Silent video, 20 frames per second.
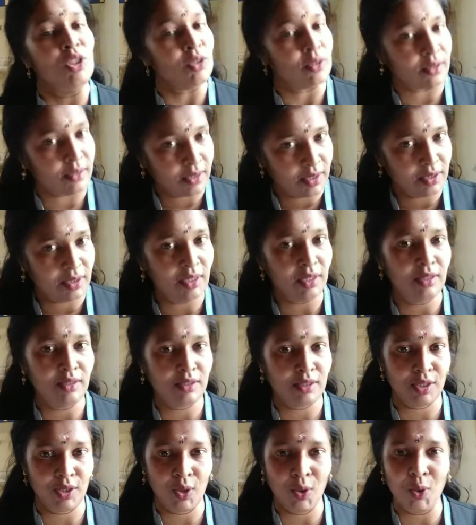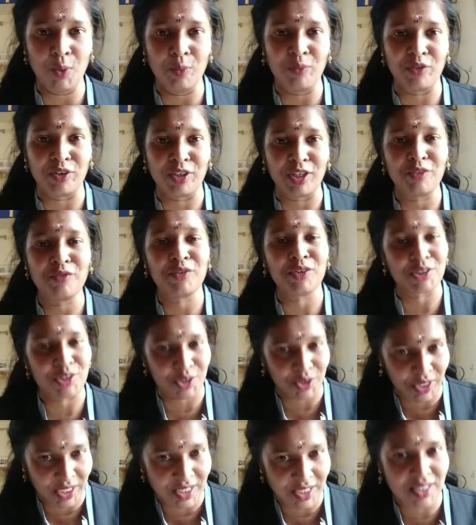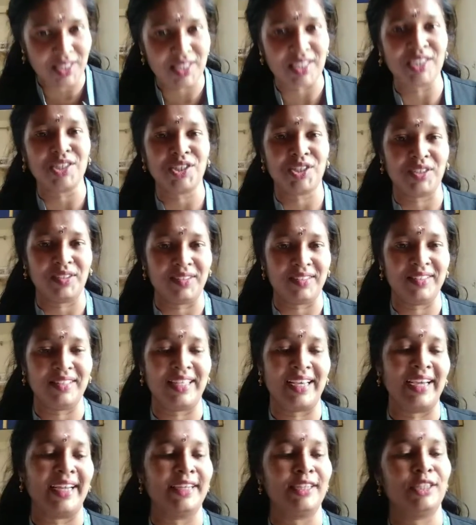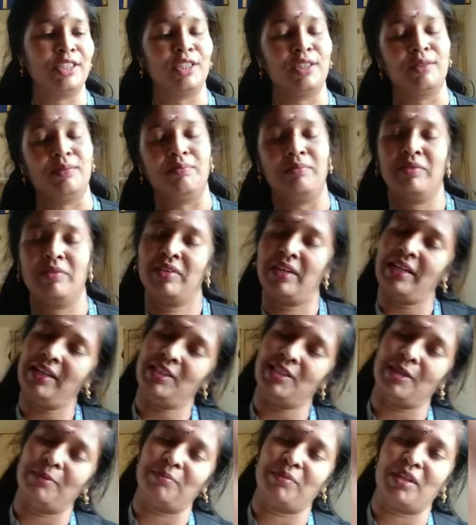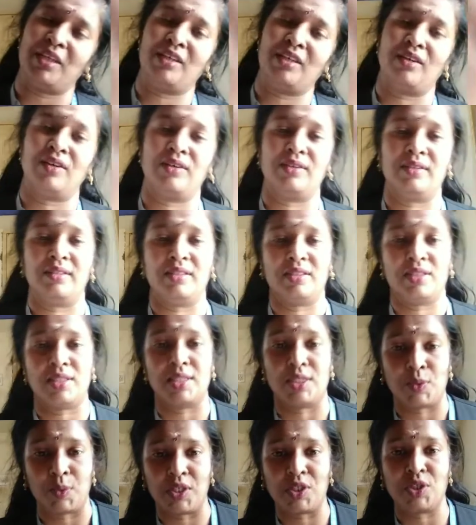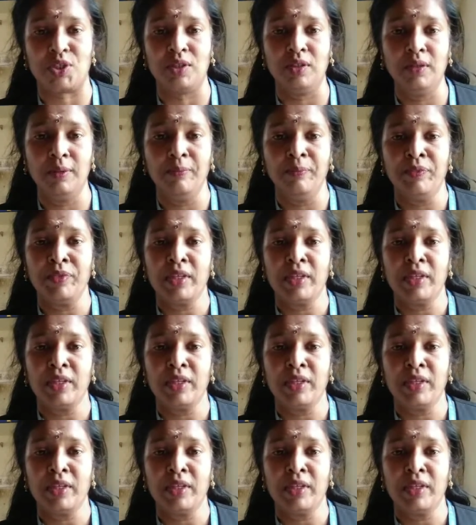So this is the homework for today's session, that write something on the situation